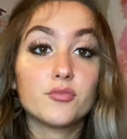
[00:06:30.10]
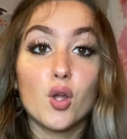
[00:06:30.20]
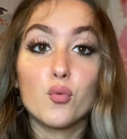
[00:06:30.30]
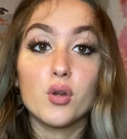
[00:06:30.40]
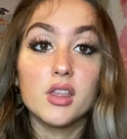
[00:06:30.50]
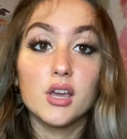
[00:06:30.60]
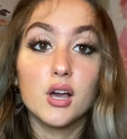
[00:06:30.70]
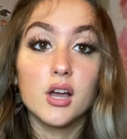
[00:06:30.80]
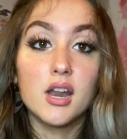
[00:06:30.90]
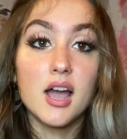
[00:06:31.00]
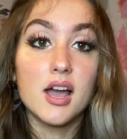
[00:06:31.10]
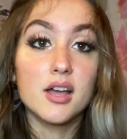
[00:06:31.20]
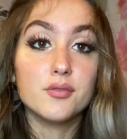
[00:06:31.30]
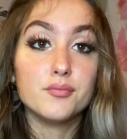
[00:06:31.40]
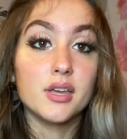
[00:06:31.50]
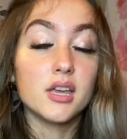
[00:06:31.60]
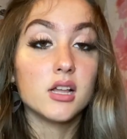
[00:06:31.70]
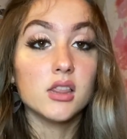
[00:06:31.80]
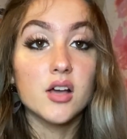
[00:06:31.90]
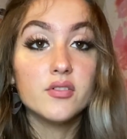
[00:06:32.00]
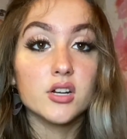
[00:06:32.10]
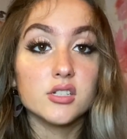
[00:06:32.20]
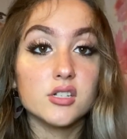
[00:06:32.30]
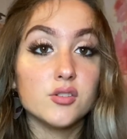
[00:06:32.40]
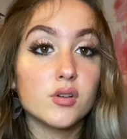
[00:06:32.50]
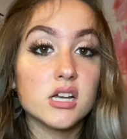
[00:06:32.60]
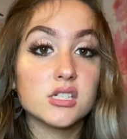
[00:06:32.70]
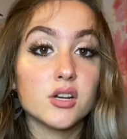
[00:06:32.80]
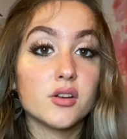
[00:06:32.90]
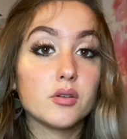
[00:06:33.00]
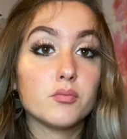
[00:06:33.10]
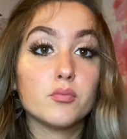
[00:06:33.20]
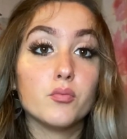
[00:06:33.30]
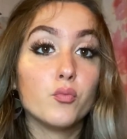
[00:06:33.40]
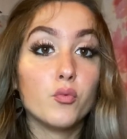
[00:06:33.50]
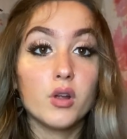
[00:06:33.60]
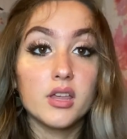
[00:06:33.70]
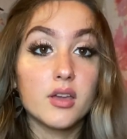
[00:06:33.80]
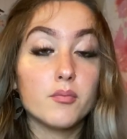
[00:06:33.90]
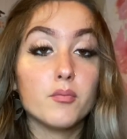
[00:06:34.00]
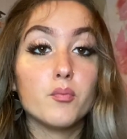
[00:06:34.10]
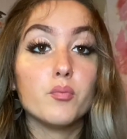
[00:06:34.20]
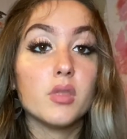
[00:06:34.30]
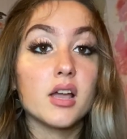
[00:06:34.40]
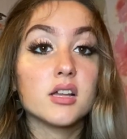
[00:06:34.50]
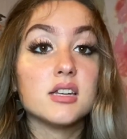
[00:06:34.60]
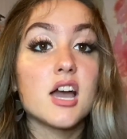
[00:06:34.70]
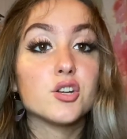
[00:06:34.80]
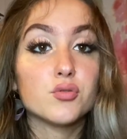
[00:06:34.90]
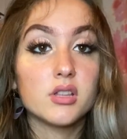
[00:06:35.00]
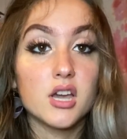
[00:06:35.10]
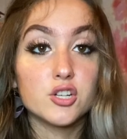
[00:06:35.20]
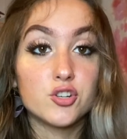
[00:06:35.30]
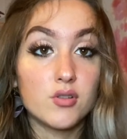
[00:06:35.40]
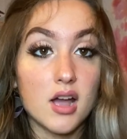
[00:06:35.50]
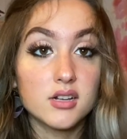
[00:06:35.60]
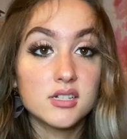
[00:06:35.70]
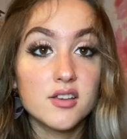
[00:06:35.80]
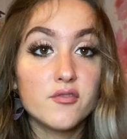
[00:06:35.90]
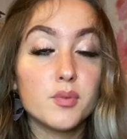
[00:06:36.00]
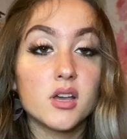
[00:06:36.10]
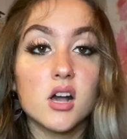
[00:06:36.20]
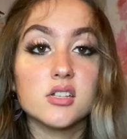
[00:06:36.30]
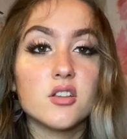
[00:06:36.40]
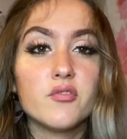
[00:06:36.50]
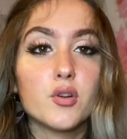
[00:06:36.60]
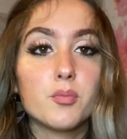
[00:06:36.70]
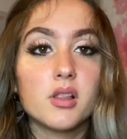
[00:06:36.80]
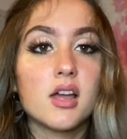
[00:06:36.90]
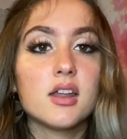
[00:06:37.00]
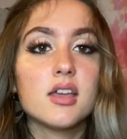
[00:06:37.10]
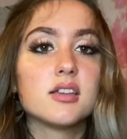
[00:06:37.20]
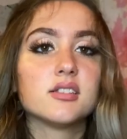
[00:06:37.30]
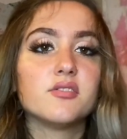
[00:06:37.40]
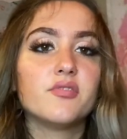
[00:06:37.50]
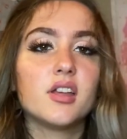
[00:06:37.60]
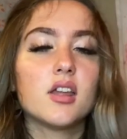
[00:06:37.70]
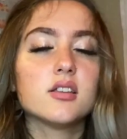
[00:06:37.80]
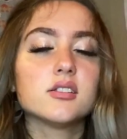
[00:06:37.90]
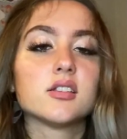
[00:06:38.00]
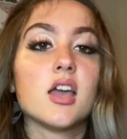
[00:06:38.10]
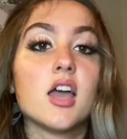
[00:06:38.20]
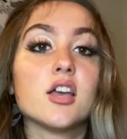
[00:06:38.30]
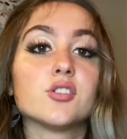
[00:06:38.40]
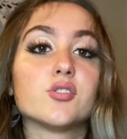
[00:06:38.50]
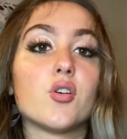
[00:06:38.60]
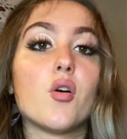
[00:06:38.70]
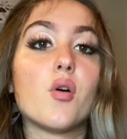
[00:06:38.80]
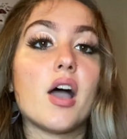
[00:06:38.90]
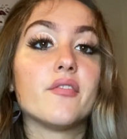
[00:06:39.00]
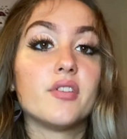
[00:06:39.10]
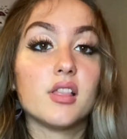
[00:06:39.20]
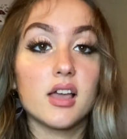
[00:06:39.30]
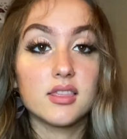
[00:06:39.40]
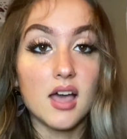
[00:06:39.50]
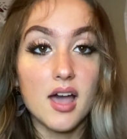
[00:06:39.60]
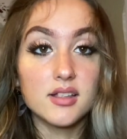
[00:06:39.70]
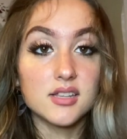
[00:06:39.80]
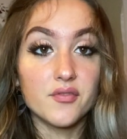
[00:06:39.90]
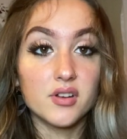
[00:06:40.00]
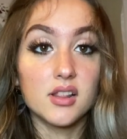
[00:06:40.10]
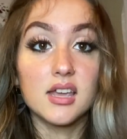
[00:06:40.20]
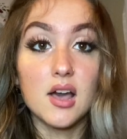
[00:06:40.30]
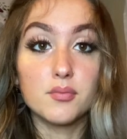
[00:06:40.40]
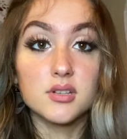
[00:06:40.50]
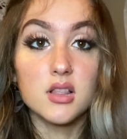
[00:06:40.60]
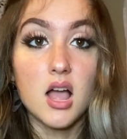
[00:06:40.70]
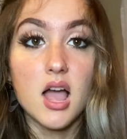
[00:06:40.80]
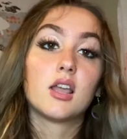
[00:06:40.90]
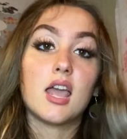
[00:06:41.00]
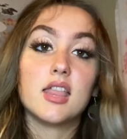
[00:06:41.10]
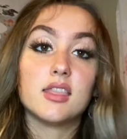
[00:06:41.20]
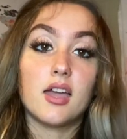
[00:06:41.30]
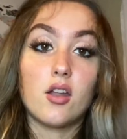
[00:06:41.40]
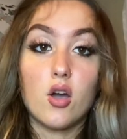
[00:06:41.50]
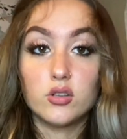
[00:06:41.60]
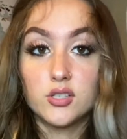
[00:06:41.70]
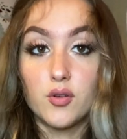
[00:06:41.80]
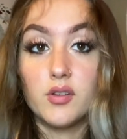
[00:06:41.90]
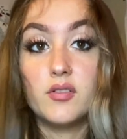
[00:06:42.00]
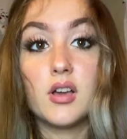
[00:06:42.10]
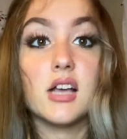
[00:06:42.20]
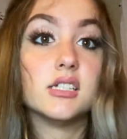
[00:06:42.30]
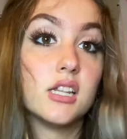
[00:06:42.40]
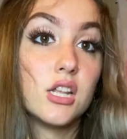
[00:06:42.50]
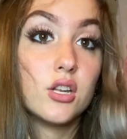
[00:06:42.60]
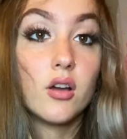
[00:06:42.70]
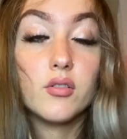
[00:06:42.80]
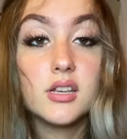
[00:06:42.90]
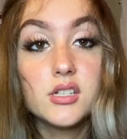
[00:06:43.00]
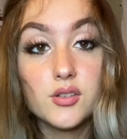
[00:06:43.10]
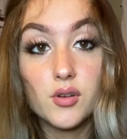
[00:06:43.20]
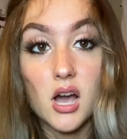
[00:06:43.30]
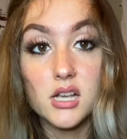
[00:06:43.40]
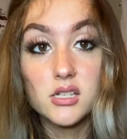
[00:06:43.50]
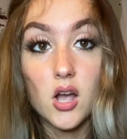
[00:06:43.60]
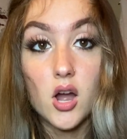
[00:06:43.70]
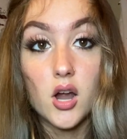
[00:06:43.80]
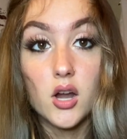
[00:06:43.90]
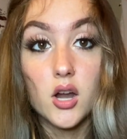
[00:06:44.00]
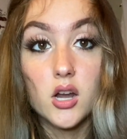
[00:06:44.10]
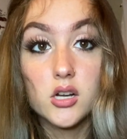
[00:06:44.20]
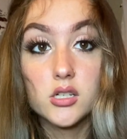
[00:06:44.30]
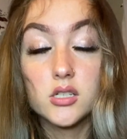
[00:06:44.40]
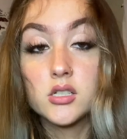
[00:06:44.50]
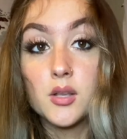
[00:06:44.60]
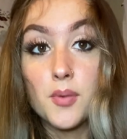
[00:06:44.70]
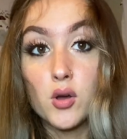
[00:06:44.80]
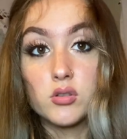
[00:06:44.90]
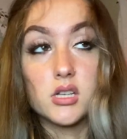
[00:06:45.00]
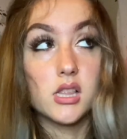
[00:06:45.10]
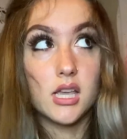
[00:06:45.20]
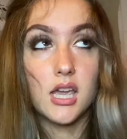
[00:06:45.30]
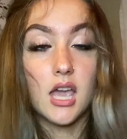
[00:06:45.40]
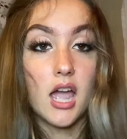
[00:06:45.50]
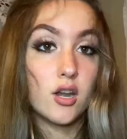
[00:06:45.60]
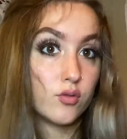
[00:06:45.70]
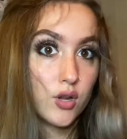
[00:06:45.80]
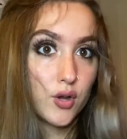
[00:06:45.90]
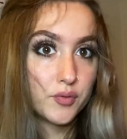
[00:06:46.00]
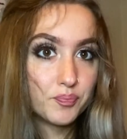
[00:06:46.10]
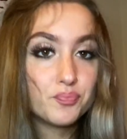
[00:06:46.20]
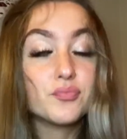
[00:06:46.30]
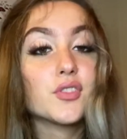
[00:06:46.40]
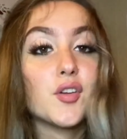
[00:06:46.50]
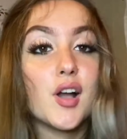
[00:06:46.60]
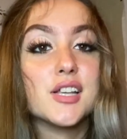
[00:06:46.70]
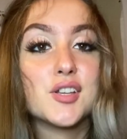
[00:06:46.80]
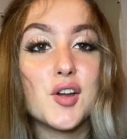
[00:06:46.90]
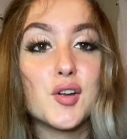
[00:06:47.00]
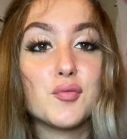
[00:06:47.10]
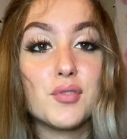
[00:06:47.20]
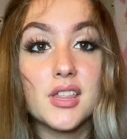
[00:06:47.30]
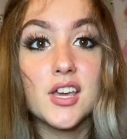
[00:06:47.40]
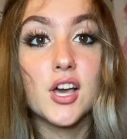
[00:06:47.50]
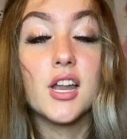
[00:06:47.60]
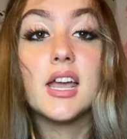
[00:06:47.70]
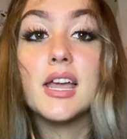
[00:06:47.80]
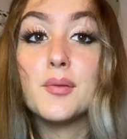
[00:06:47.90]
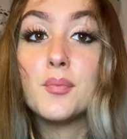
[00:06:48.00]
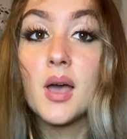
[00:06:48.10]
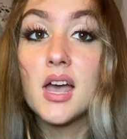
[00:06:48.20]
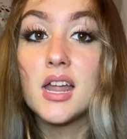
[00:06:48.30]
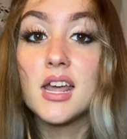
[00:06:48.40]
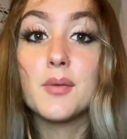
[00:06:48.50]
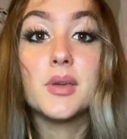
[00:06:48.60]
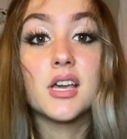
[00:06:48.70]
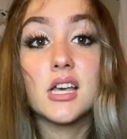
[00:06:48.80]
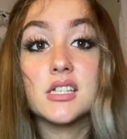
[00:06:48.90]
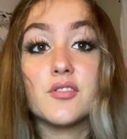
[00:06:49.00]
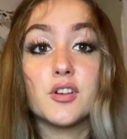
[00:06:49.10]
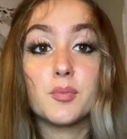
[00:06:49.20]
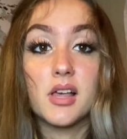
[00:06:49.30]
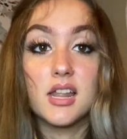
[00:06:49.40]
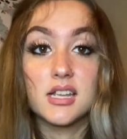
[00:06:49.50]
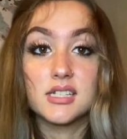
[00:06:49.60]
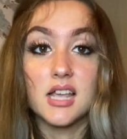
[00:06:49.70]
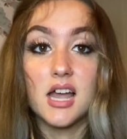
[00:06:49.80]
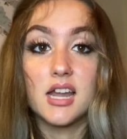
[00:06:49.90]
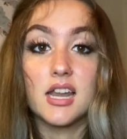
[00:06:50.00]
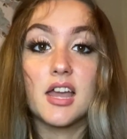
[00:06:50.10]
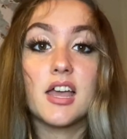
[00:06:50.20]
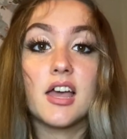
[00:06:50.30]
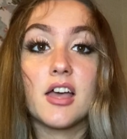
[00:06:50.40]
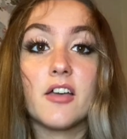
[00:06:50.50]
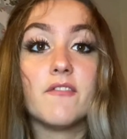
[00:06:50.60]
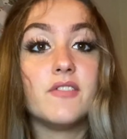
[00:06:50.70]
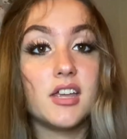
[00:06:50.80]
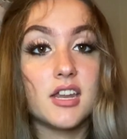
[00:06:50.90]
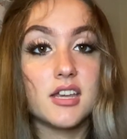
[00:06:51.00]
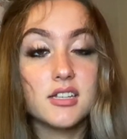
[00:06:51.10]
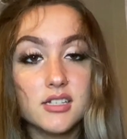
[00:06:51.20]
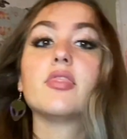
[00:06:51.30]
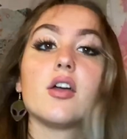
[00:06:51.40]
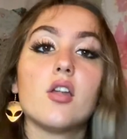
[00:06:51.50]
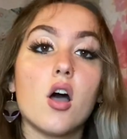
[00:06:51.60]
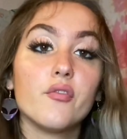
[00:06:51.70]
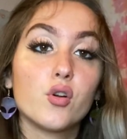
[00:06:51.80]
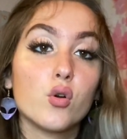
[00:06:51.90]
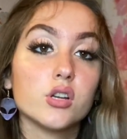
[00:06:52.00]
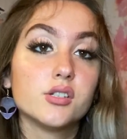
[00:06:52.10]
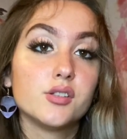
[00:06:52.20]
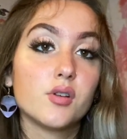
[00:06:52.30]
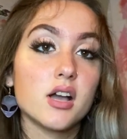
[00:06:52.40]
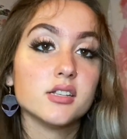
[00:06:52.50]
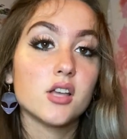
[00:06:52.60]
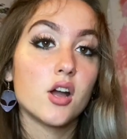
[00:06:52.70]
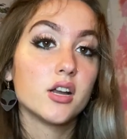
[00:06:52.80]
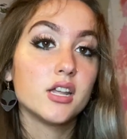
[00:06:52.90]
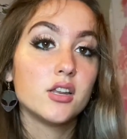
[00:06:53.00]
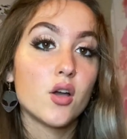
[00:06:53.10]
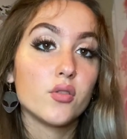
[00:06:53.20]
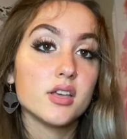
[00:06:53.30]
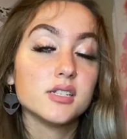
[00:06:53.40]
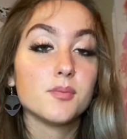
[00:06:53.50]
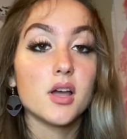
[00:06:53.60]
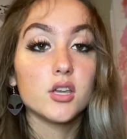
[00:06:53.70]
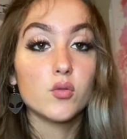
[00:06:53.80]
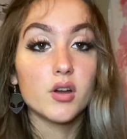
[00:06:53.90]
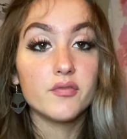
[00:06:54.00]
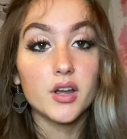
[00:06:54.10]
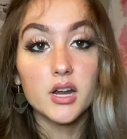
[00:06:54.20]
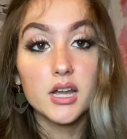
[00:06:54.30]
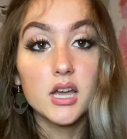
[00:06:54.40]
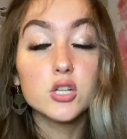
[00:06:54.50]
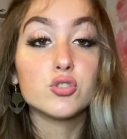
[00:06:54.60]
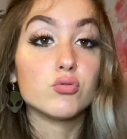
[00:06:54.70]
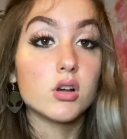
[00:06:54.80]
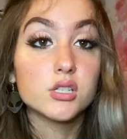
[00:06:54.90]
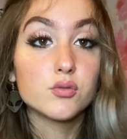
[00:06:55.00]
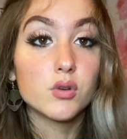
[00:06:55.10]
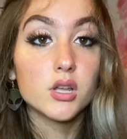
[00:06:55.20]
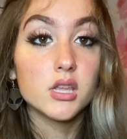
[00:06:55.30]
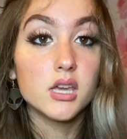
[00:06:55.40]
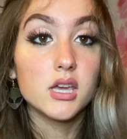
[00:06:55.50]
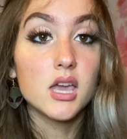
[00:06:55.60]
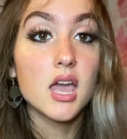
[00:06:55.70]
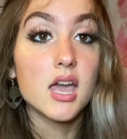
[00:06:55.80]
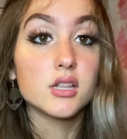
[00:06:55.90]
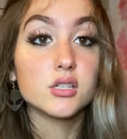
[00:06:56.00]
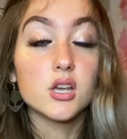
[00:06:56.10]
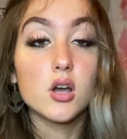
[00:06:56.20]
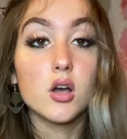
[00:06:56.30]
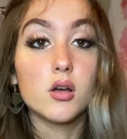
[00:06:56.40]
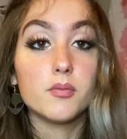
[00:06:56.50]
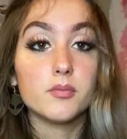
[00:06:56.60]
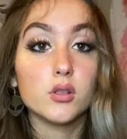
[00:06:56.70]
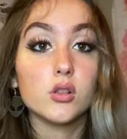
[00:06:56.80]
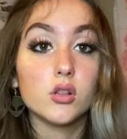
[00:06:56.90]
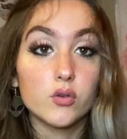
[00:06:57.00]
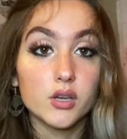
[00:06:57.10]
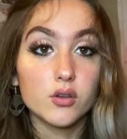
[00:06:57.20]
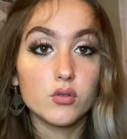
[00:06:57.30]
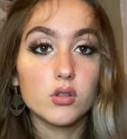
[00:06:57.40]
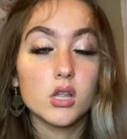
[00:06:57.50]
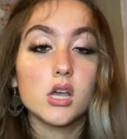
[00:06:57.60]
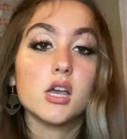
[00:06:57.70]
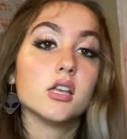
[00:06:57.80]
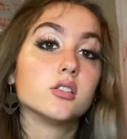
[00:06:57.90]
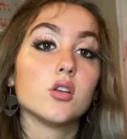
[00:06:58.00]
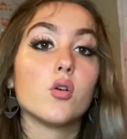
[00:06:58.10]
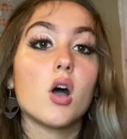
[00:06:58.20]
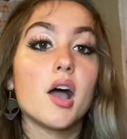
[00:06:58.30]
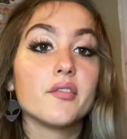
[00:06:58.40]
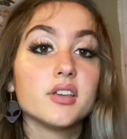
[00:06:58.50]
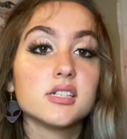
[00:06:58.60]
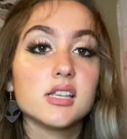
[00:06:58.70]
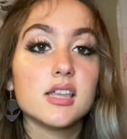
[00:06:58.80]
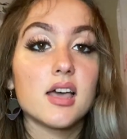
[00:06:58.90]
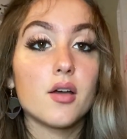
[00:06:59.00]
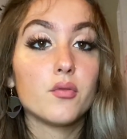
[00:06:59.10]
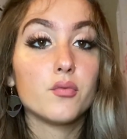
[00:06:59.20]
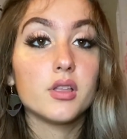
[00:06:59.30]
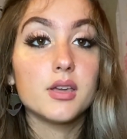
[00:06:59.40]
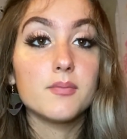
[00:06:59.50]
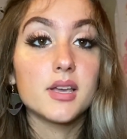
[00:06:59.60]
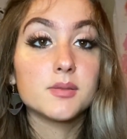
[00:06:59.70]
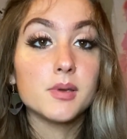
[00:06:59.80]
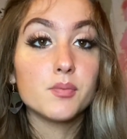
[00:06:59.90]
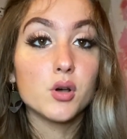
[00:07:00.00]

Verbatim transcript: really good at being lovers, and you guys are really like naturally attractive because of your planet is in Venus. So I feel like that definitely helps a lot. And then also, if you guys didn't know this, you guys are supposedly, I don't know, you guys are really good in bed because of your planet sign at Venus. And then of course, you guys already know this, but you are very trustworthy and um, loyal. So obviously that really makes people